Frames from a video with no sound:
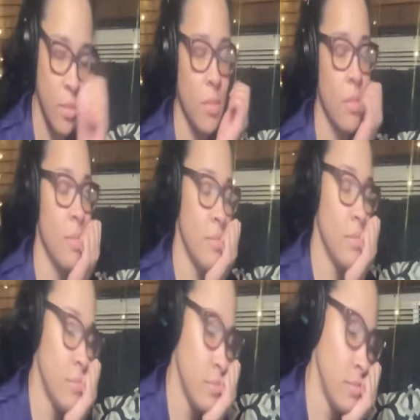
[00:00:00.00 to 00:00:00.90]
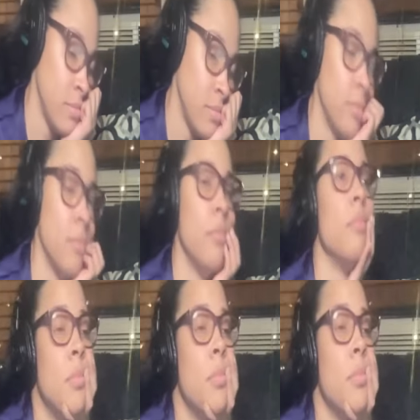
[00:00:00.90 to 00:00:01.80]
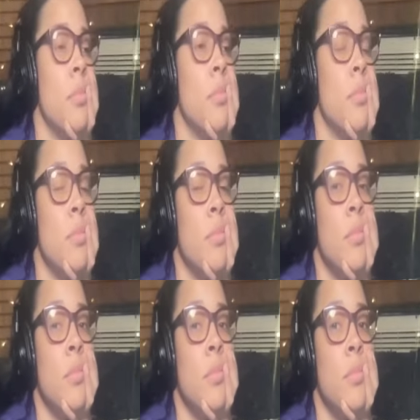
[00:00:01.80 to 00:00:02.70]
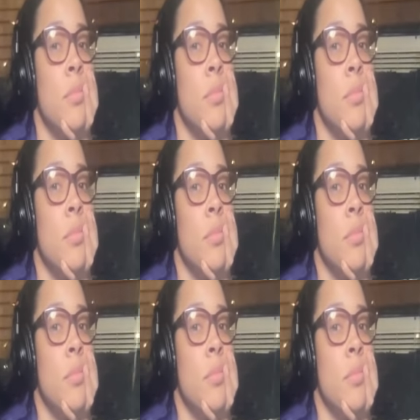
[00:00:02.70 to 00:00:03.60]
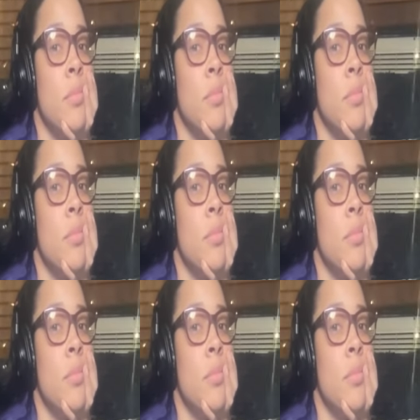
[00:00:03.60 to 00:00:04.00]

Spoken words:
No words are spoken by the person on screen.